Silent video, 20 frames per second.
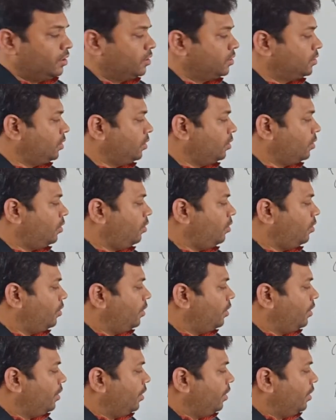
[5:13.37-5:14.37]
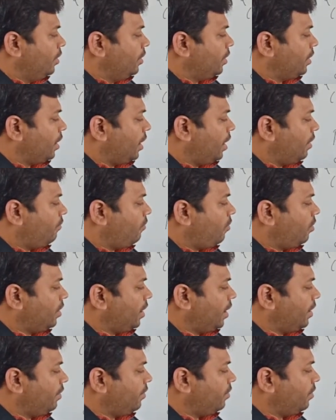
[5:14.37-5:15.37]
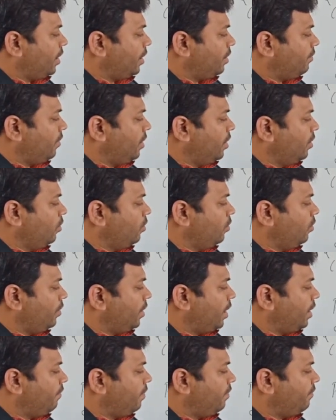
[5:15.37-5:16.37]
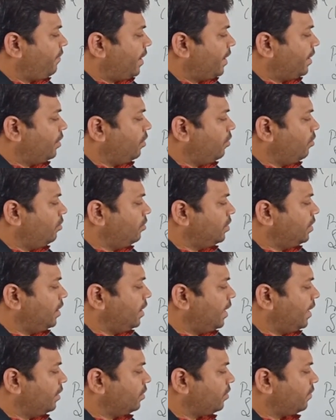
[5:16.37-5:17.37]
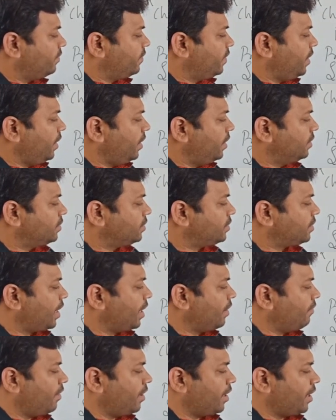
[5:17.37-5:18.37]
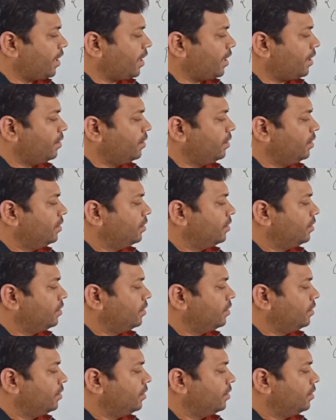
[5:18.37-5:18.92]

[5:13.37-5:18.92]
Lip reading: So here what it will do, it will find out the length of the string 1 here.